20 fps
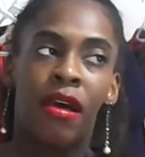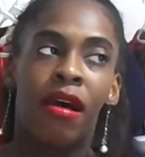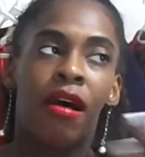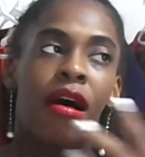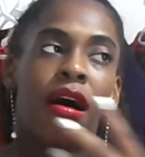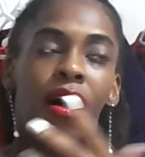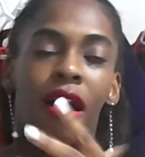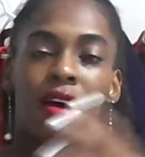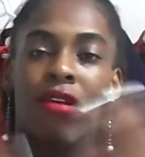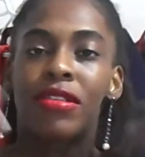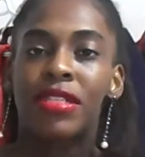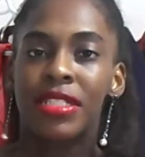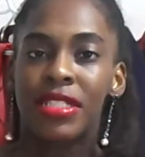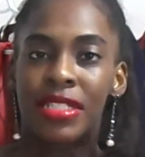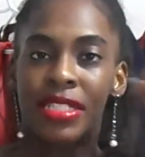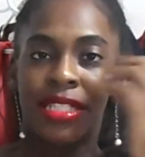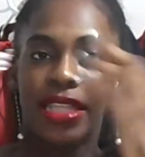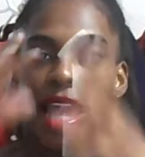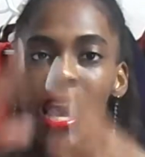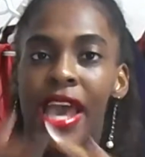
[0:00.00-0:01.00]
all these
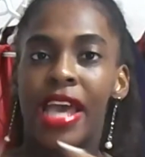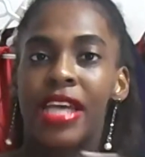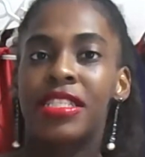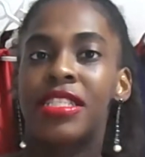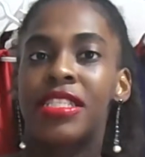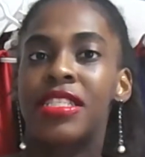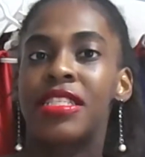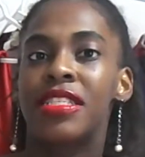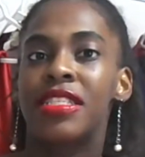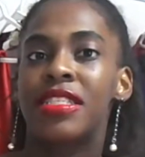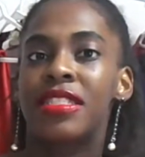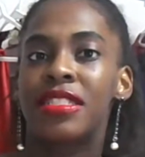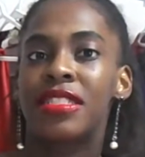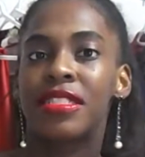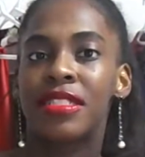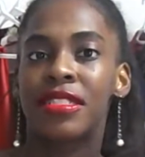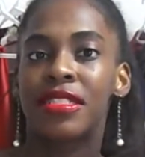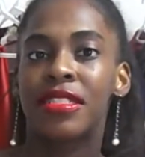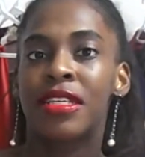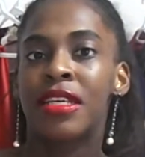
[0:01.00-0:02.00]
lashes
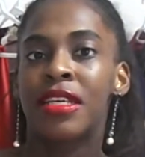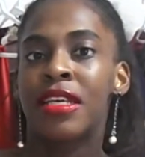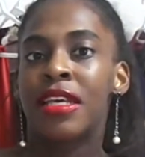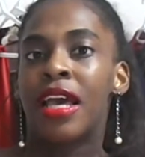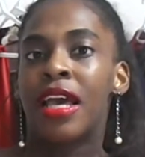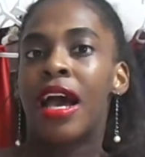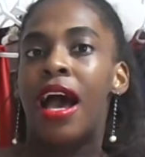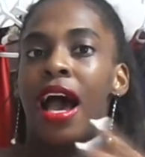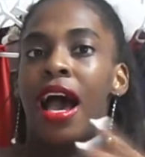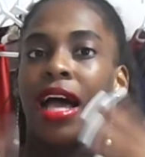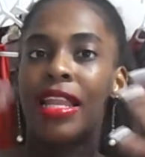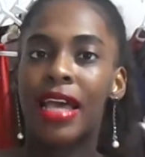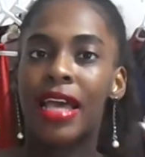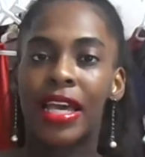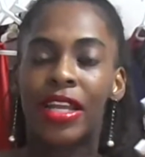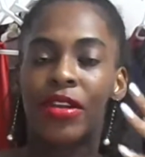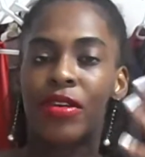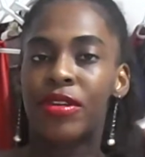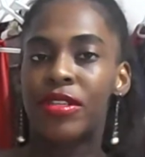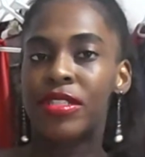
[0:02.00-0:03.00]
and highlighter and